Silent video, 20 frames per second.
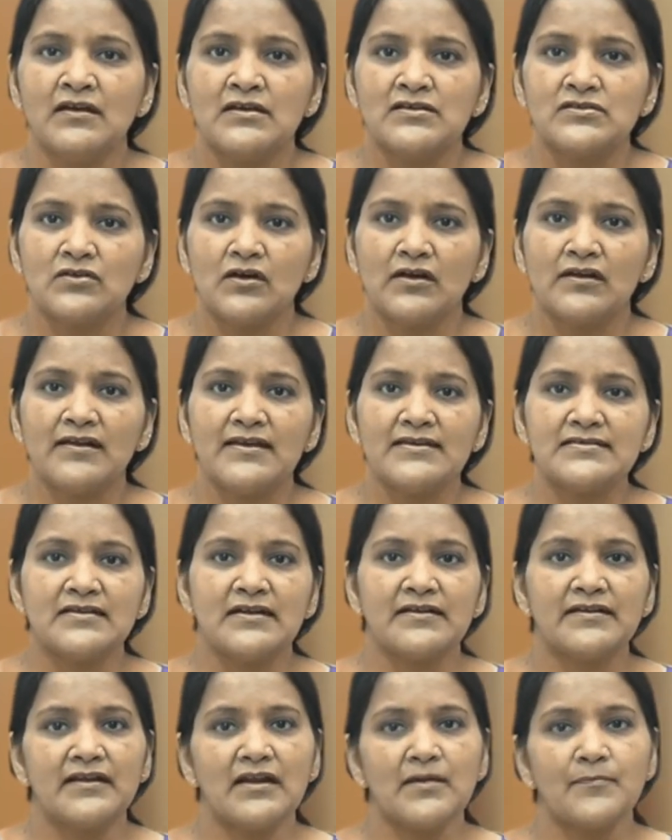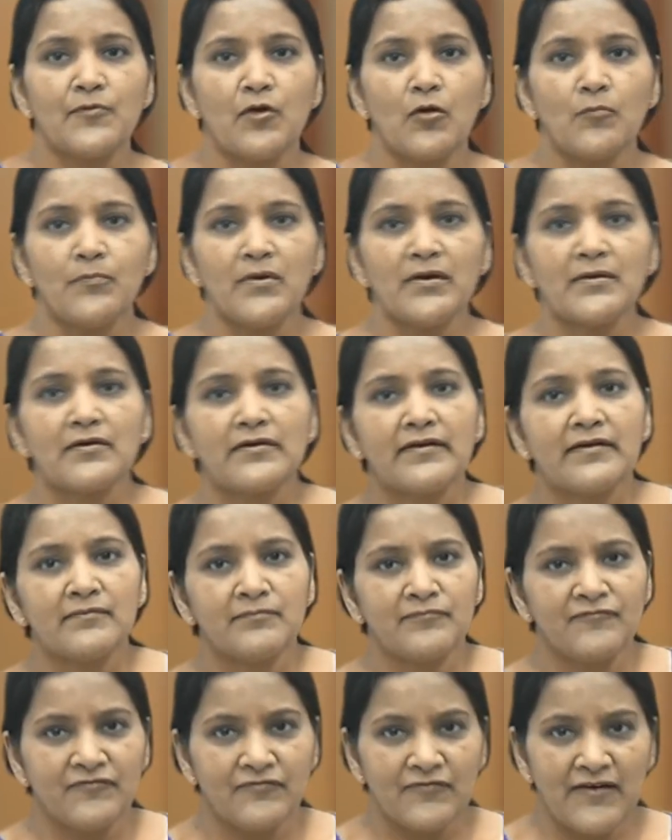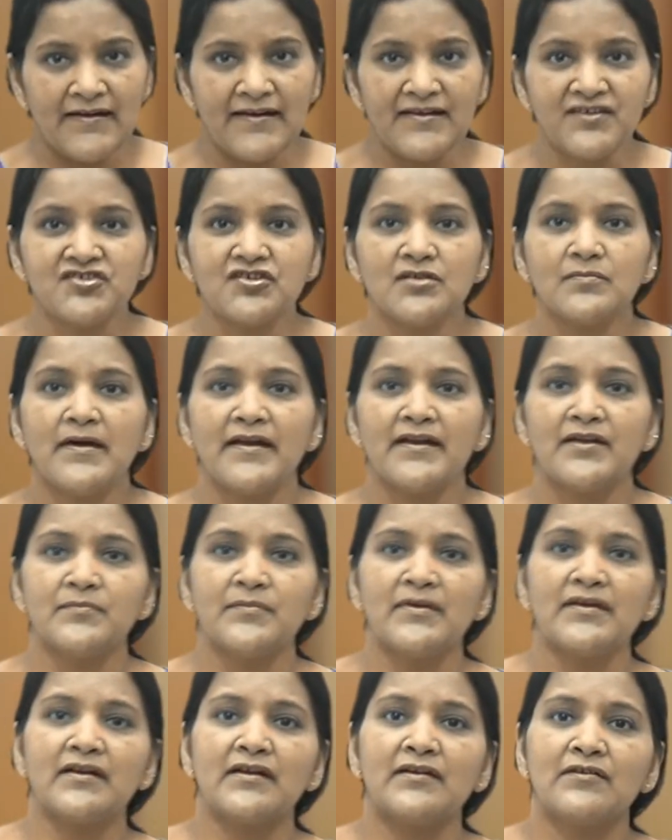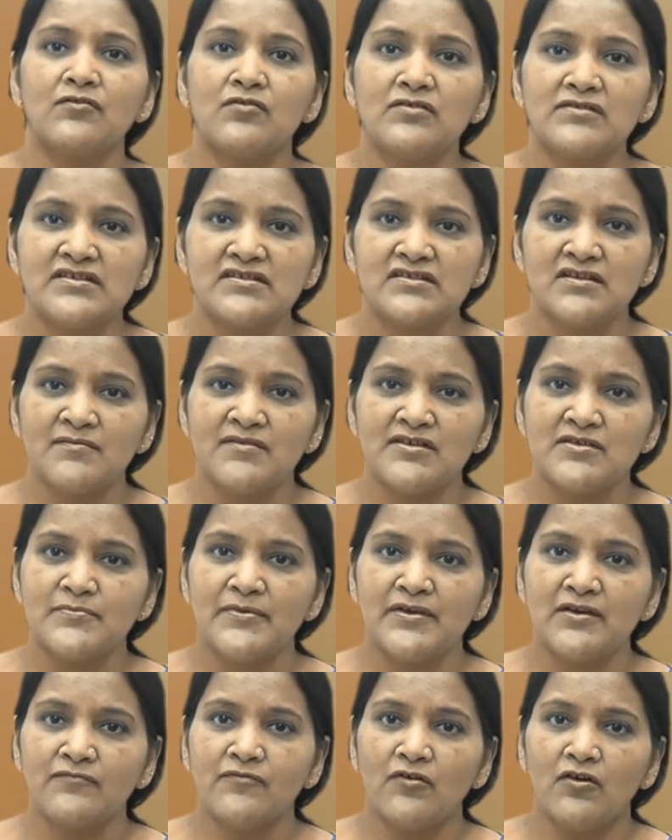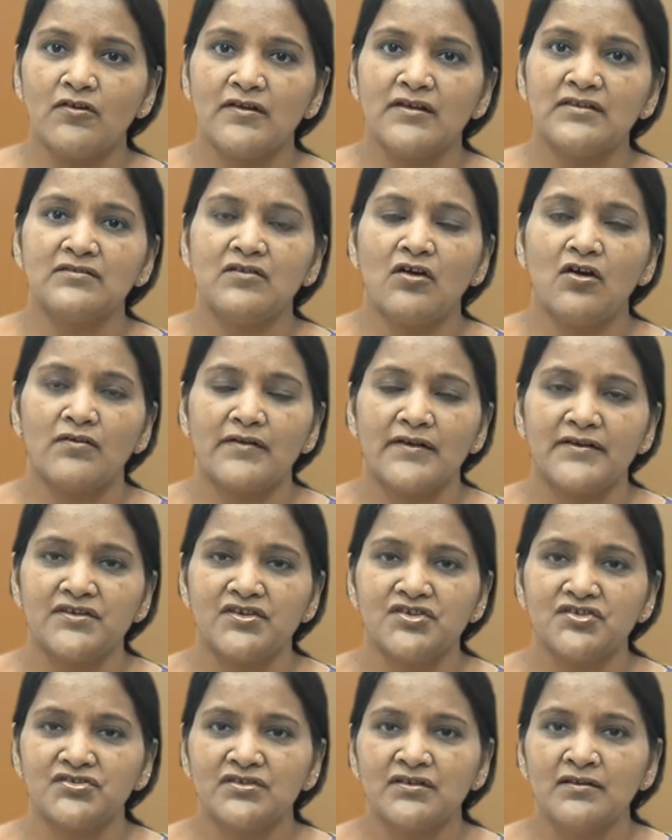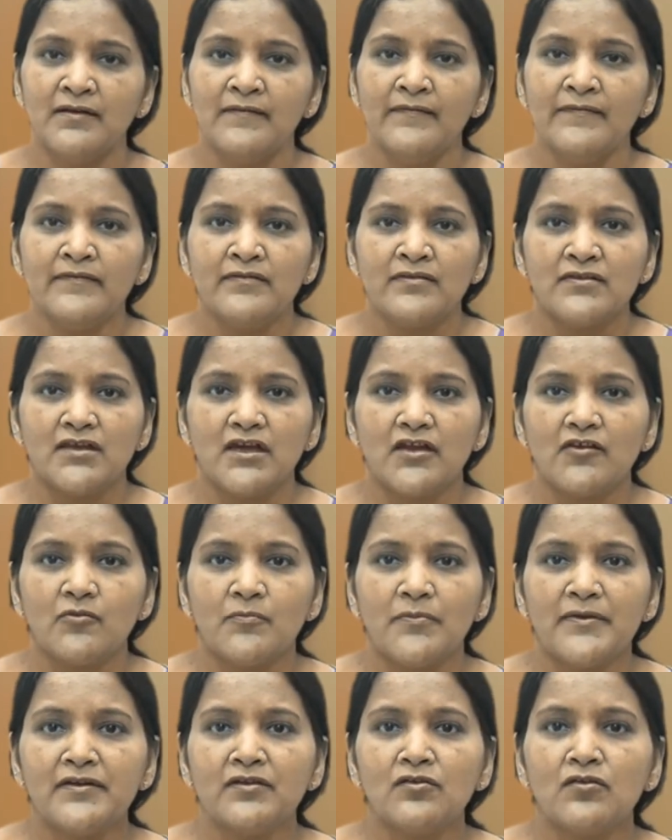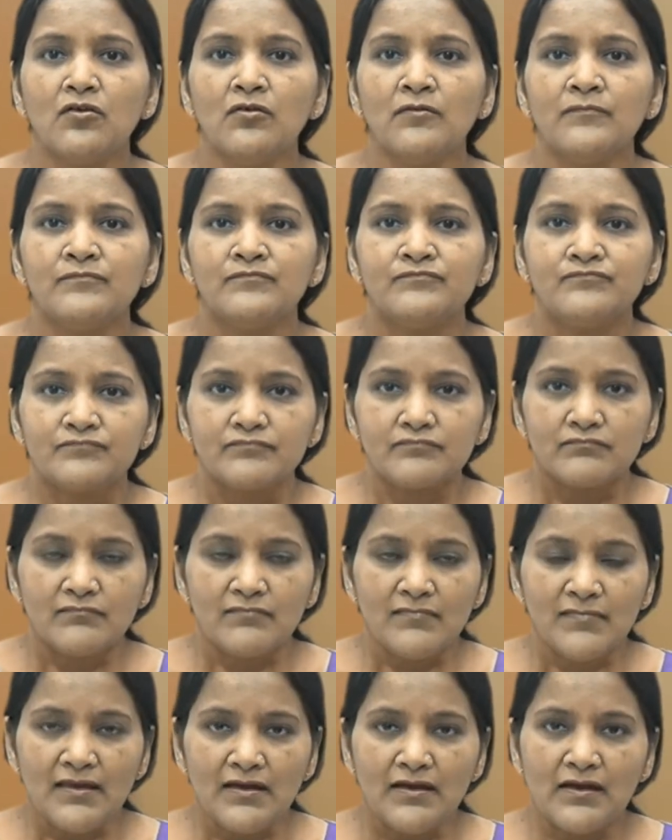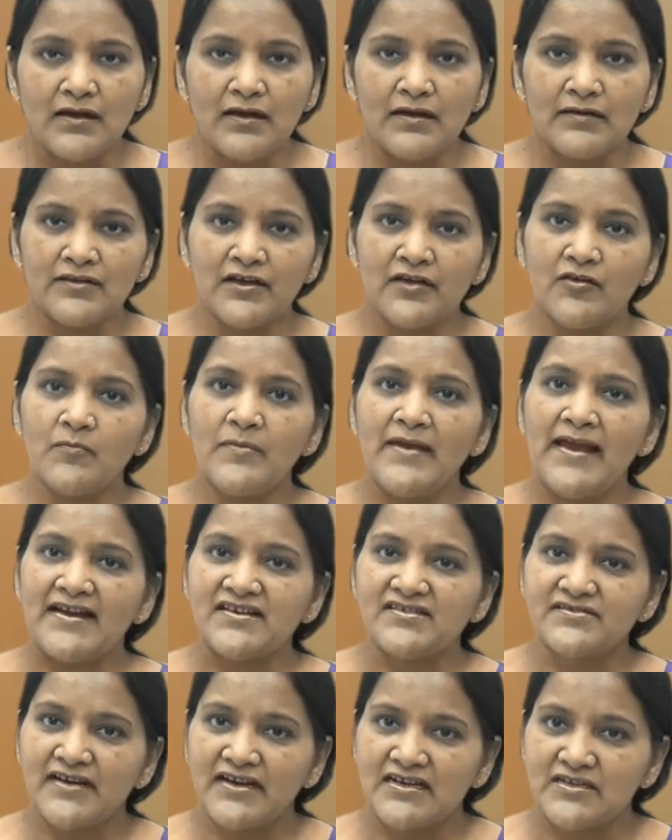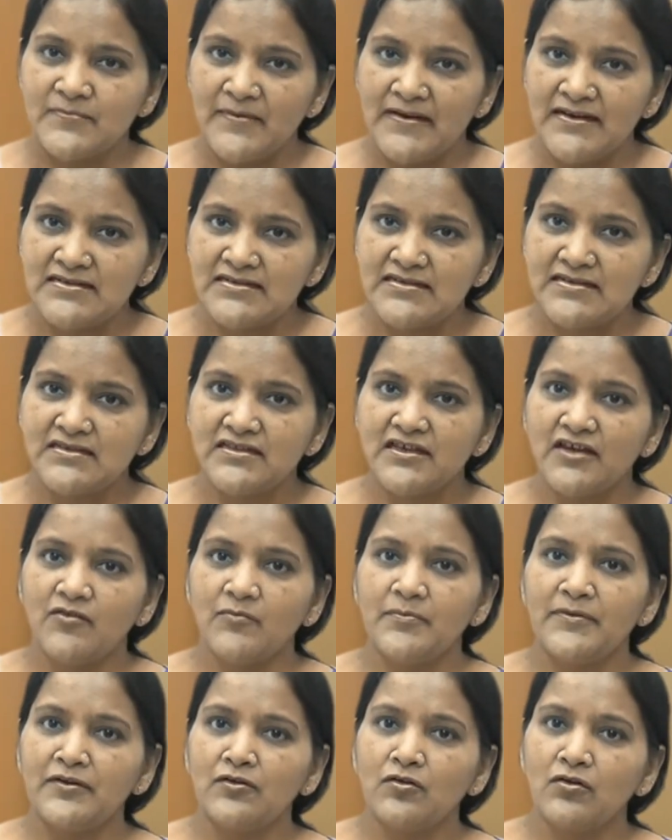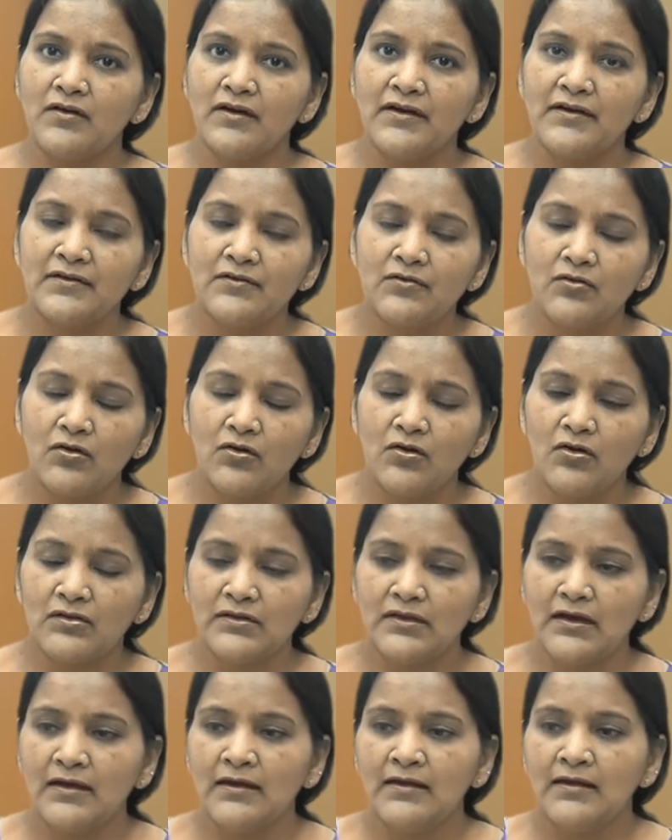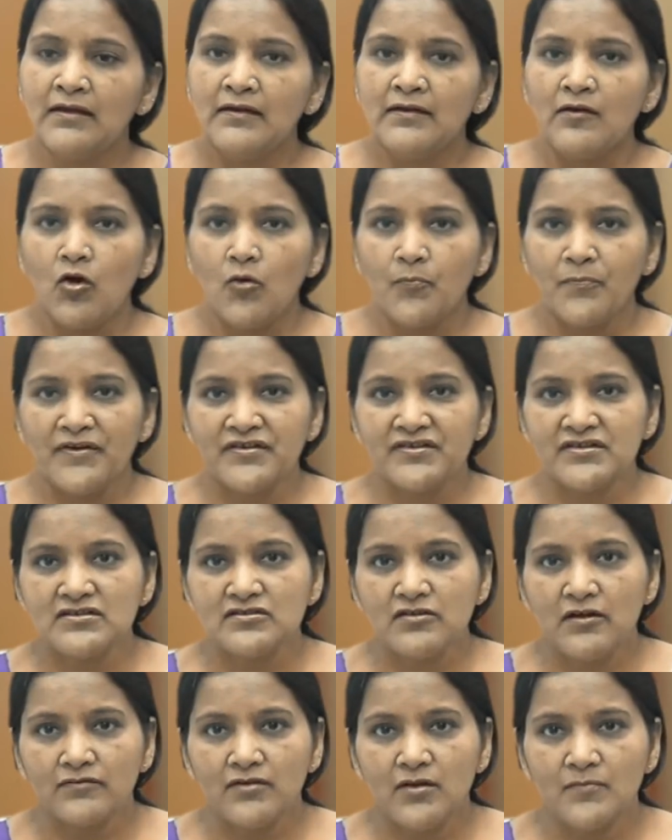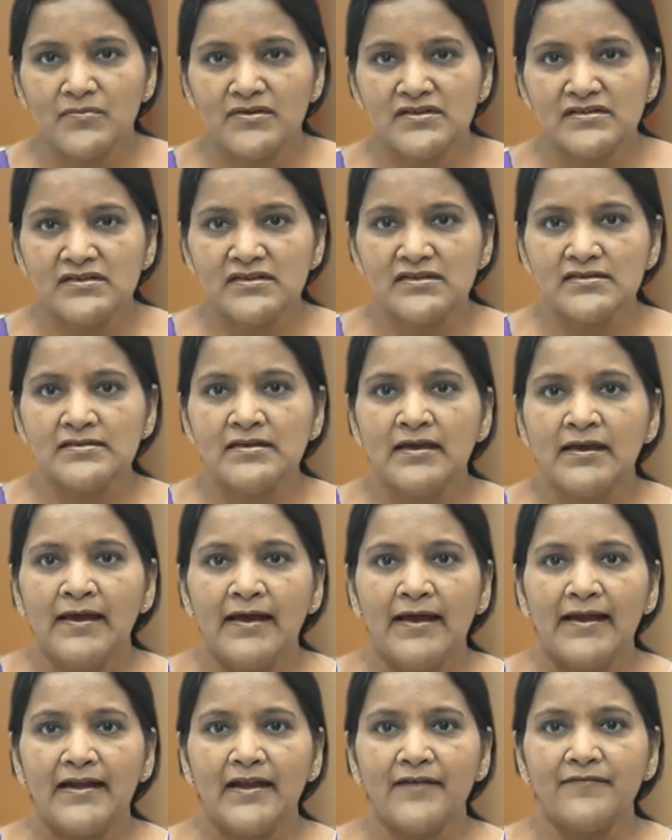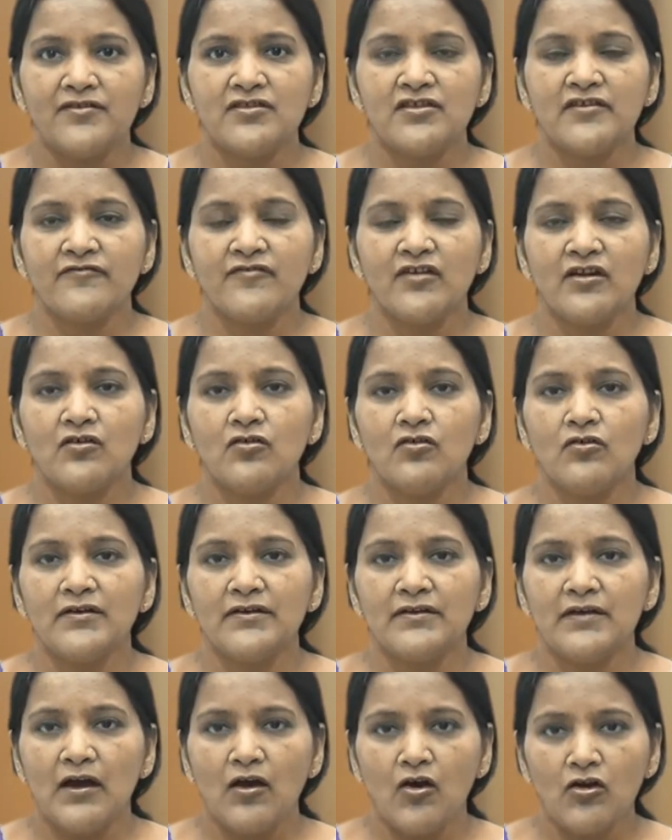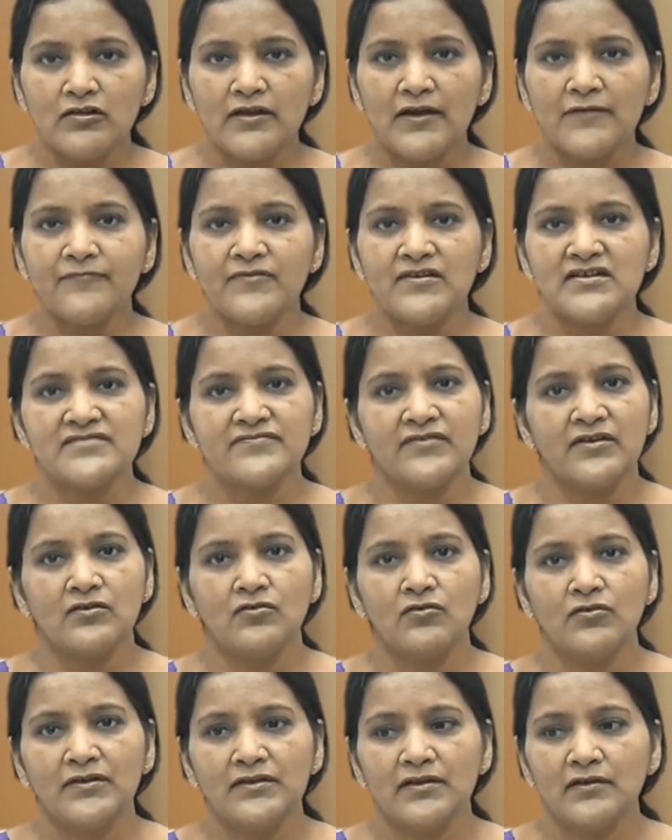So unless until a proper financial management control system is being followed in the organization, there will be extra expenses, there will be no control on the operations of the business, and everything will go, all the efforts will go in